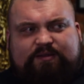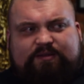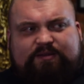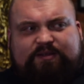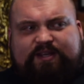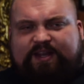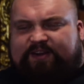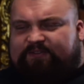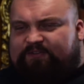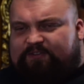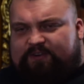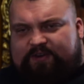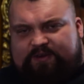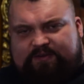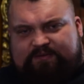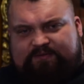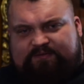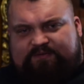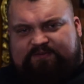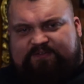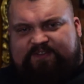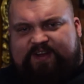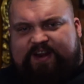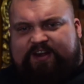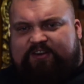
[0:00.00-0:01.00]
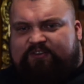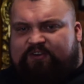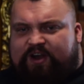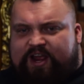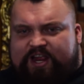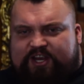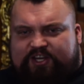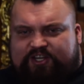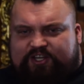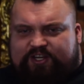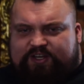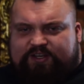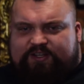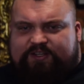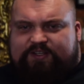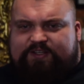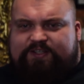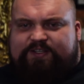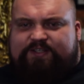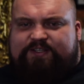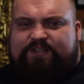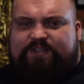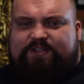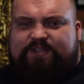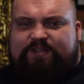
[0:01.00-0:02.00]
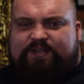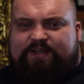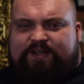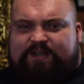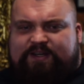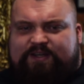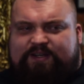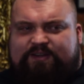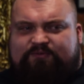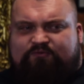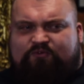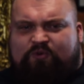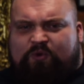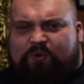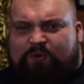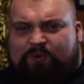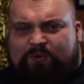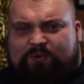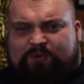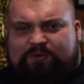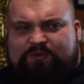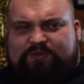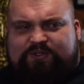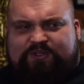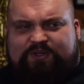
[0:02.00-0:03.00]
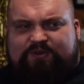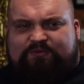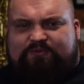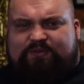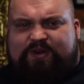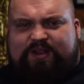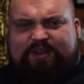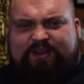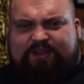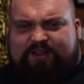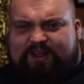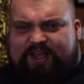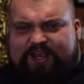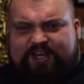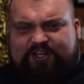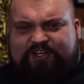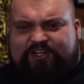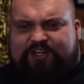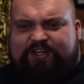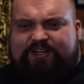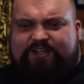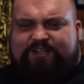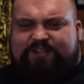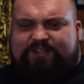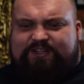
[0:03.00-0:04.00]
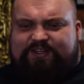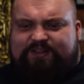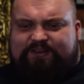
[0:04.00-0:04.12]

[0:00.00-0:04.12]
different federations and rules and regulations,